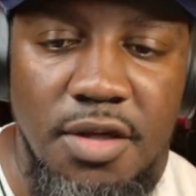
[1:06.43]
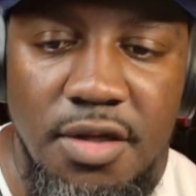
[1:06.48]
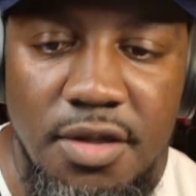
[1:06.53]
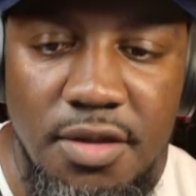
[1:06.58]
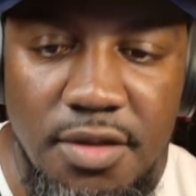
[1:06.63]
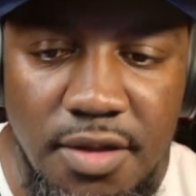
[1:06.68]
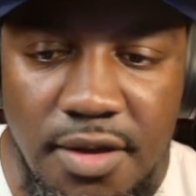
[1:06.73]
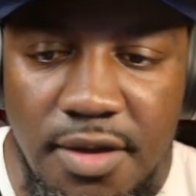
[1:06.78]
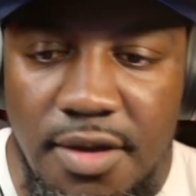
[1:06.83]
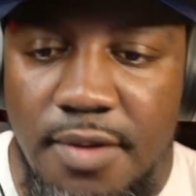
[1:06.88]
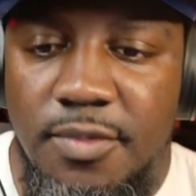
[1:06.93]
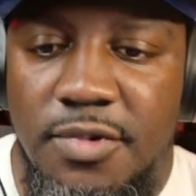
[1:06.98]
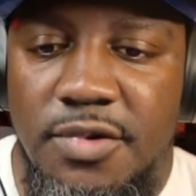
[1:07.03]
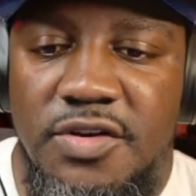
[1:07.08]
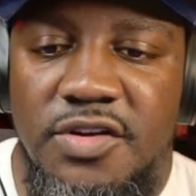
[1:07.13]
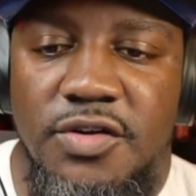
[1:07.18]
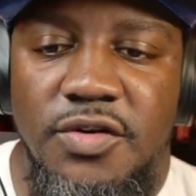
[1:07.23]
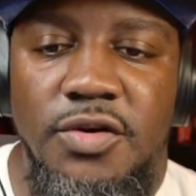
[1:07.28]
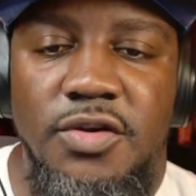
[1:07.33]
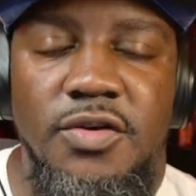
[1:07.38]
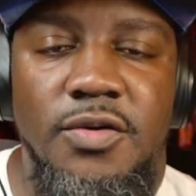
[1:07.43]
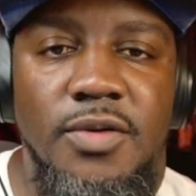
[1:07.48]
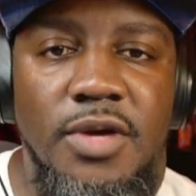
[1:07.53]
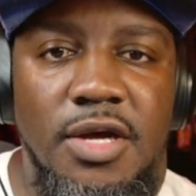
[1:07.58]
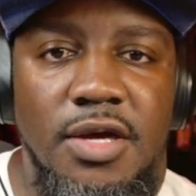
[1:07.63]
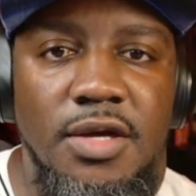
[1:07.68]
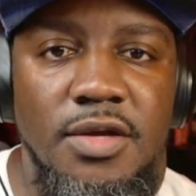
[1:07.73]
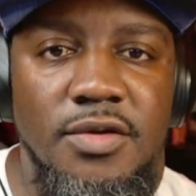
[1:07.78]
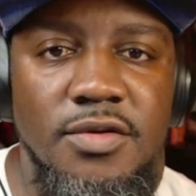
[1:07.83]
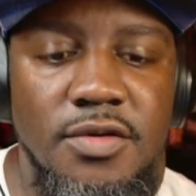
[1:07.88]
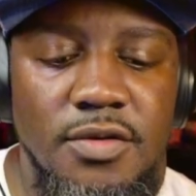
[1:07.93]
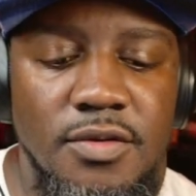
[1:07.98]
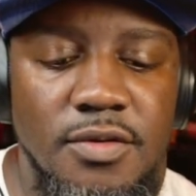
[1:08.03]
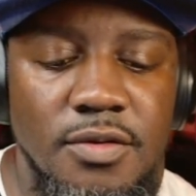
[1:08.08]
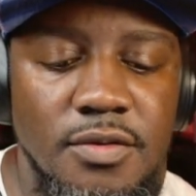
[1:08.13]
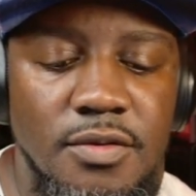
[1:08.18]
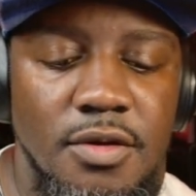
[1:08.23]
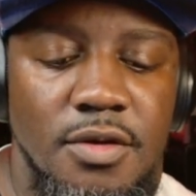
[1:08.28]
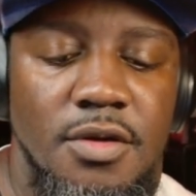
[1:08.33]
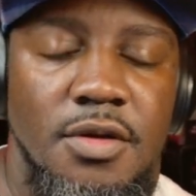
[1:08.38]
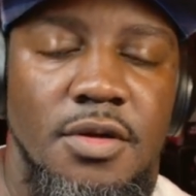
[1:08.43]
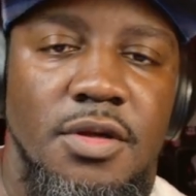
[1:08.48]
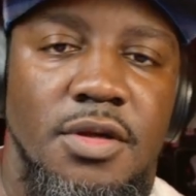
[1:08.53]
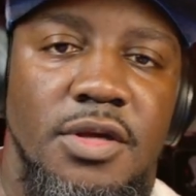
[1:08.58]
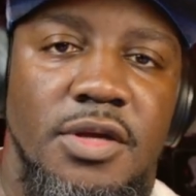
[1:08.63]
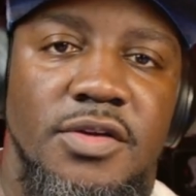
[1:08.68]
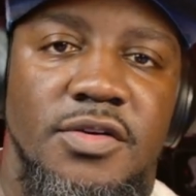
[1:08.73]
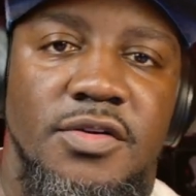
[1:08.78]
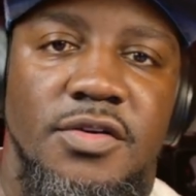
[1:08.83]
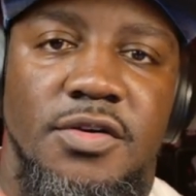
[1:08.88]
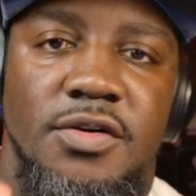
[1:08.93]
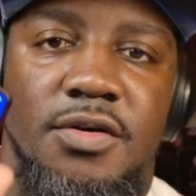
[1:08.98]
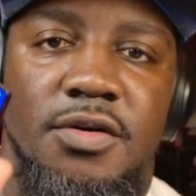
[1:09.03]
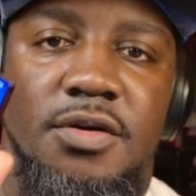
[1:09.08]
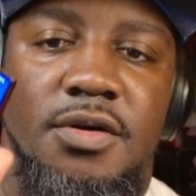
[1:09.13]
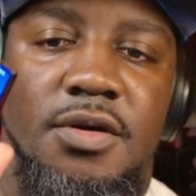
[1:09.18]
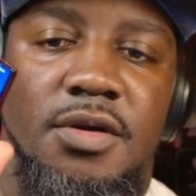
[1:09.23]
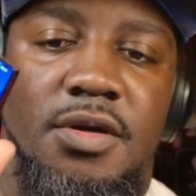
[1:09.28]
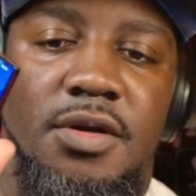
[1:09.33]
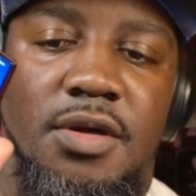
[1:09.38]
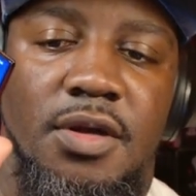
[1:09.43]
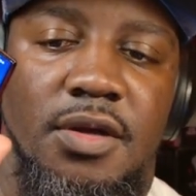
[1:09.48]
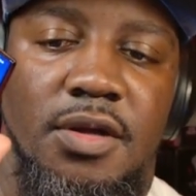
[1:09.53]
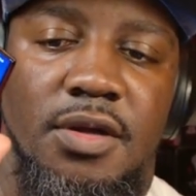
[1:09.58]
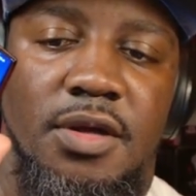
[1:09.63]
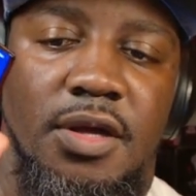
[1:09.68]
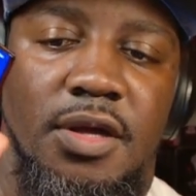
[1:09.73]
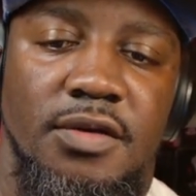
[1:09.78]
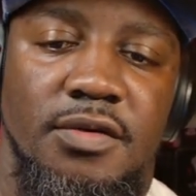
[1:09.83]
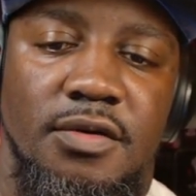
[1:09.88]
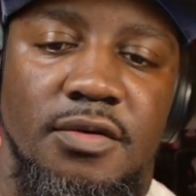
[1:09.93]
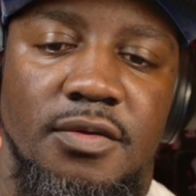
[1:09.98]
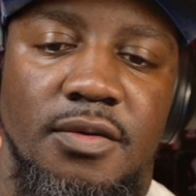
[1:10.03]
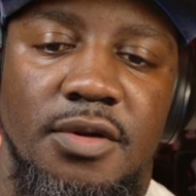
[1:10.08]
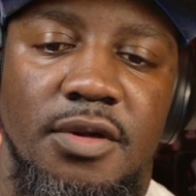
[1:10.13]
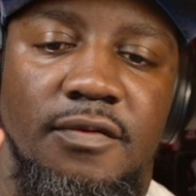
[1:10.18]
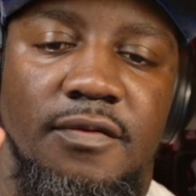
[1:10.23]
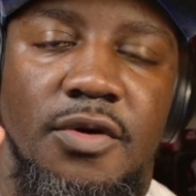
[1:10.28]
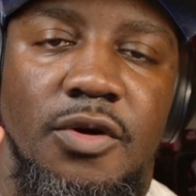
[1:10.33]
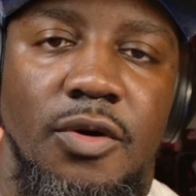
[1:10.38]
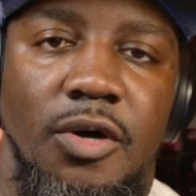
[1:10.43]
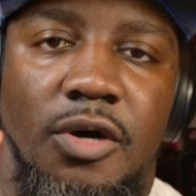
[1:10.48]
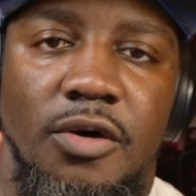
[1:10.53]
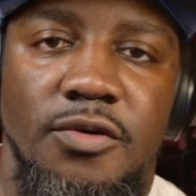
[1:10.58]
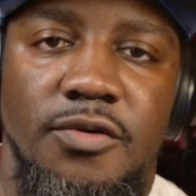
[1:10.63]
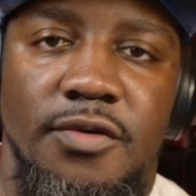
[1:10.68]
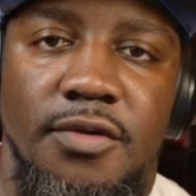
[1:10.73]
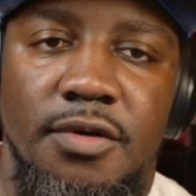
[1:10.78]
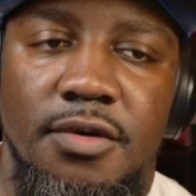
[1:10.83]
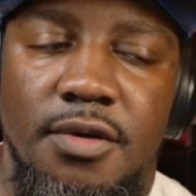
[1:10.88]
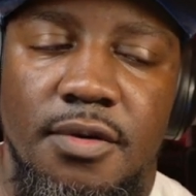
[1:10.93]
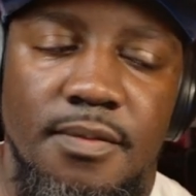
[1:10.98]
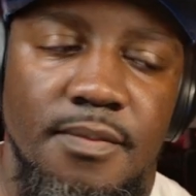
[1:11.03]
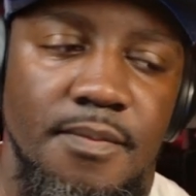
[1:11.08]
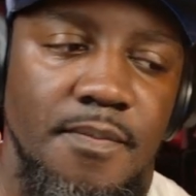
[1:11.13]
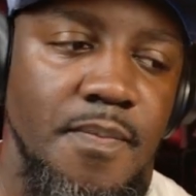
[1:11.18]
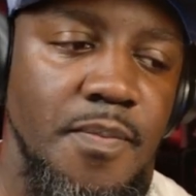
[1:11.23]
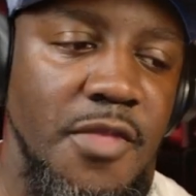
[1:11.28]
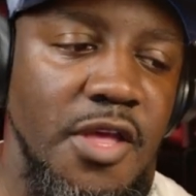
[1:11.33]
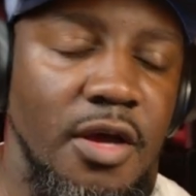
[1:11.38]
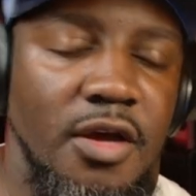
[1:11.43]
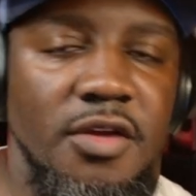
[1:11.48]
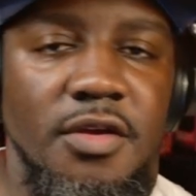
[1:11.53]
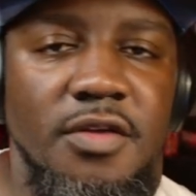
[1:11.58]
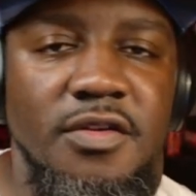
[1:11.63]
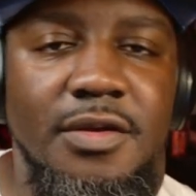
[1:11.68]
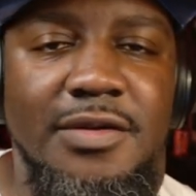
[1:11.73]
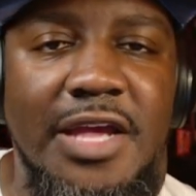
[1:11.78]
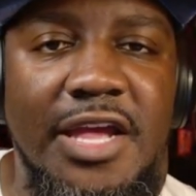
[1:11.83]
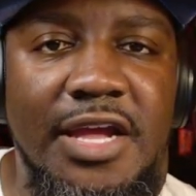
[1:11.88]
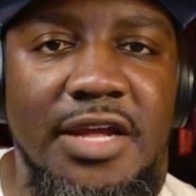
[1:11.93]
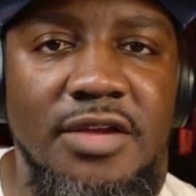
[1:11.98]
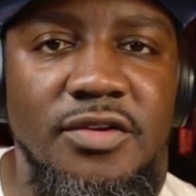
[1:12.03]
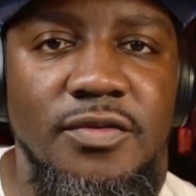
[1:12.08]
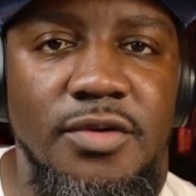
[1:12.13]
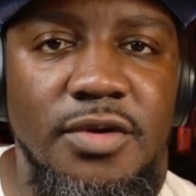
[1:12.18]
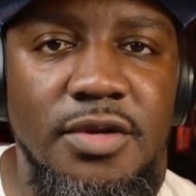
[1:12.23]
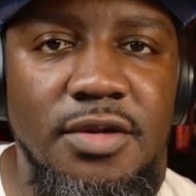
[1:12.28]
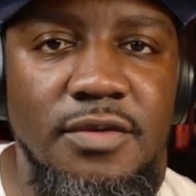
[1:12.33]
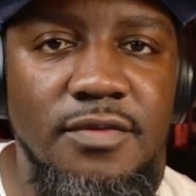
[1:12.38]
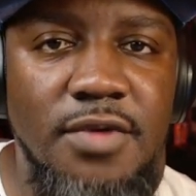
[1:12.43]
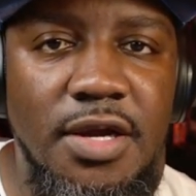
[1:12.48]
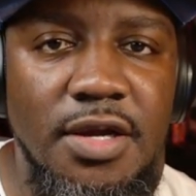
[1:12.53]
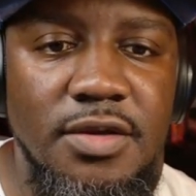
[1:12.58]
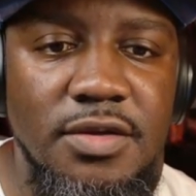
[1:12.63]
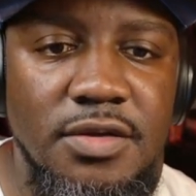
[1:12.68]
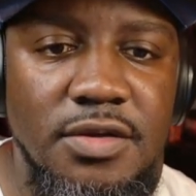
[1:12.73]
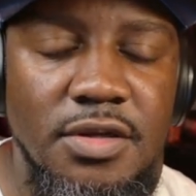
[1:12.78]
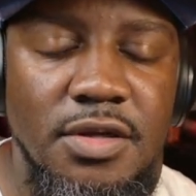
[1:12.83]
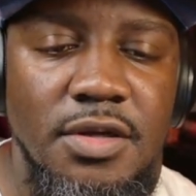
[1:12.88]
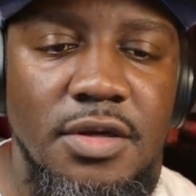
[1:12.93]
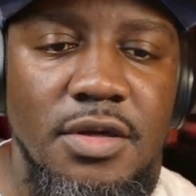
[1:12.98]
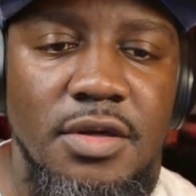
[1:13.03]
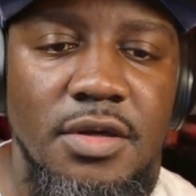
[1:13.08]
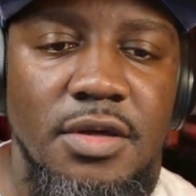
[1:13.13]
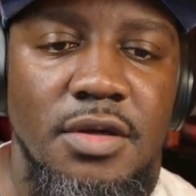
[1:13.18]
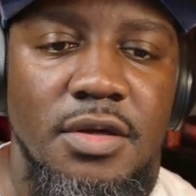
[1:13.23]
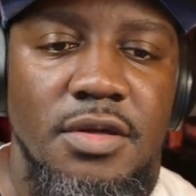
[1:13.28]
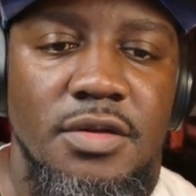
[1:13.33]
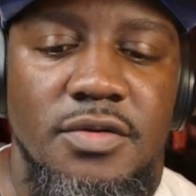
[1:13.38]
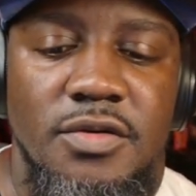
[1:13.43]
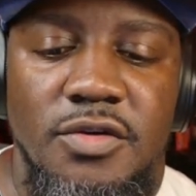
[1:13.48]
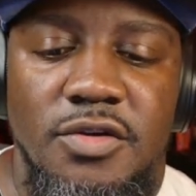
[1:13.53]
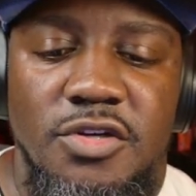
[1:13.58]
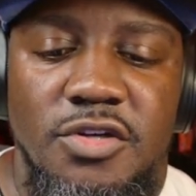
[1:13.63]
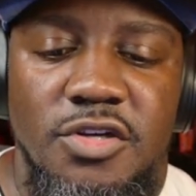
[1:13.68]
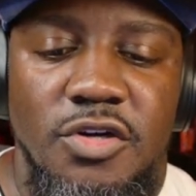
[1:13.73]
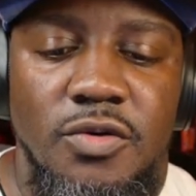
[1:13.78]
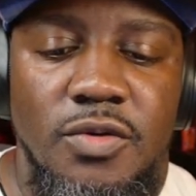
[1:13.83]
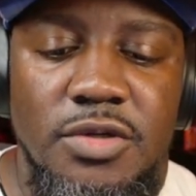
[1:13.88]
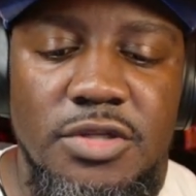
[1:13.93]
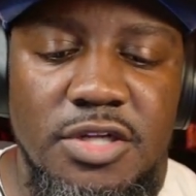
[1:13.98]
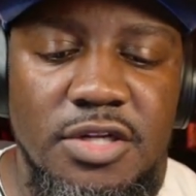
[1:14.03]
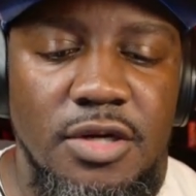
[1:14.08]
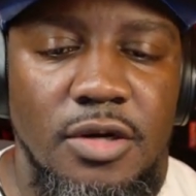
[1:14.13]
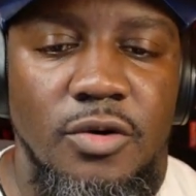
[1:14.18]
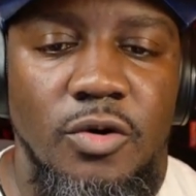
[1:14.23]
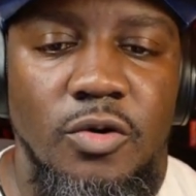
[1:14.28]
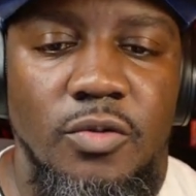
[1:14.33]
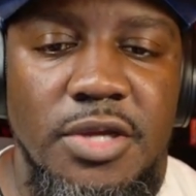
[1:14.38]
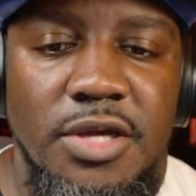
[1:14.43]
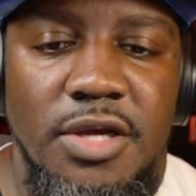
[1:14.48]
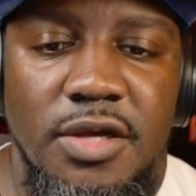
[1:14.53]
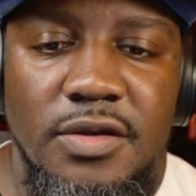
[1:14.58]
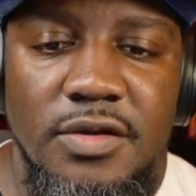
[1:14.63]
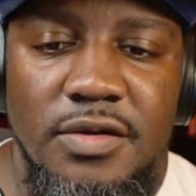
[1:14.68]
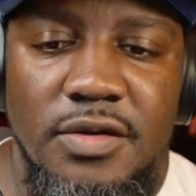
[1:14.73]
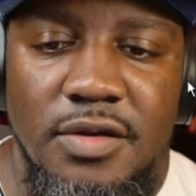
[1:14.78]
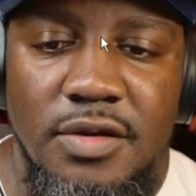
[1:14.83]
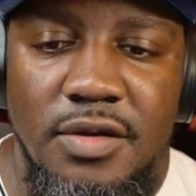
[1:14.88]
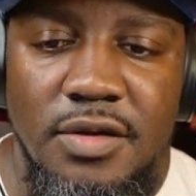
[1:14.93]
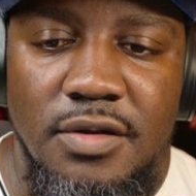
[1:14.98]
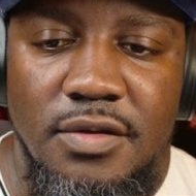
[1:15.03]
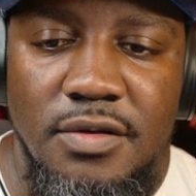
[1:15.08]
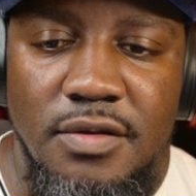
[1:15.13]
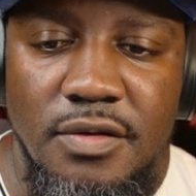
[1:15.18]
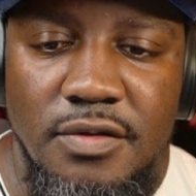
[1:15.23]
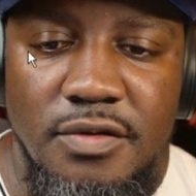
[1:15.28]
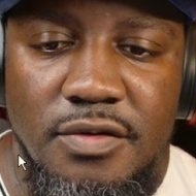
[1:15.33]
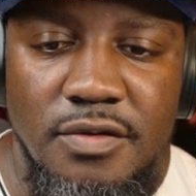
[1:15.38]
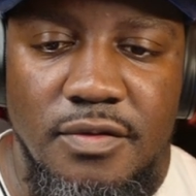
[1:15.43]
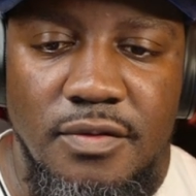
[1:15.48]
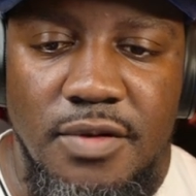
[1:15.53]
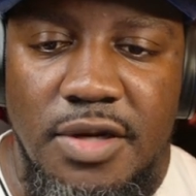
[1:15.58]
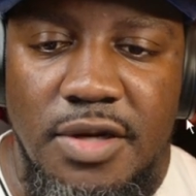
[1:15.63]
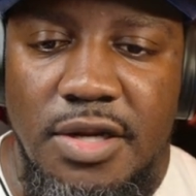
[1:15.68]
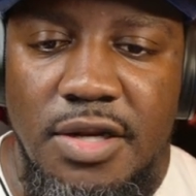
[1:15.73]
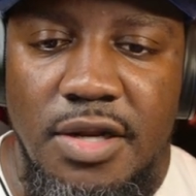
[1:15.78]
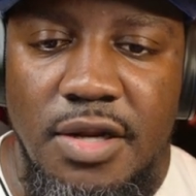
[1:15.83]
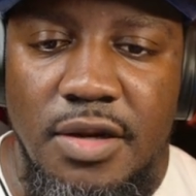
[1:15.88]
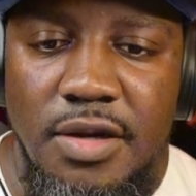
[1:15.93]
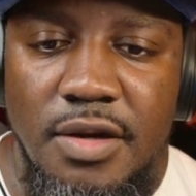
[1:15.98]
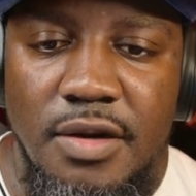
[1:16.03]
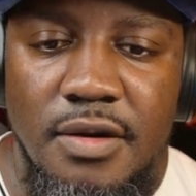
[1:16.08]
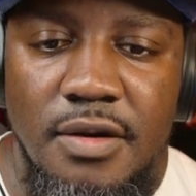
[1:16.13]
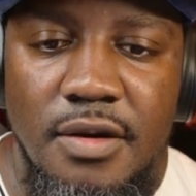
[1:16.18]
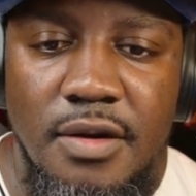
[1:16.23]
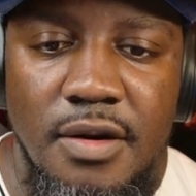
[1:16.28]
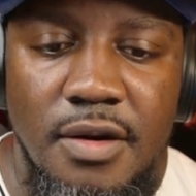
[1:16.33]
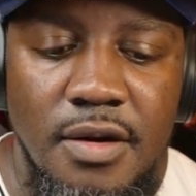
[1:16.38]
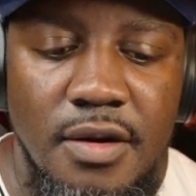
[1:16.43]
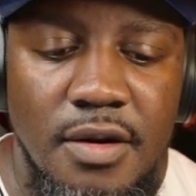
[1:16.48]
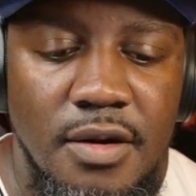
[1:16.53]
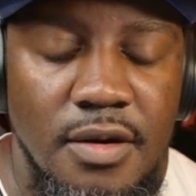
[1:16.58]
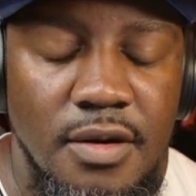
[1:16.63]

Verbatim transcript: Okay, today I'll be showing you how to get your S twenty-four Ultra or Android device to show an O B S, the screen here.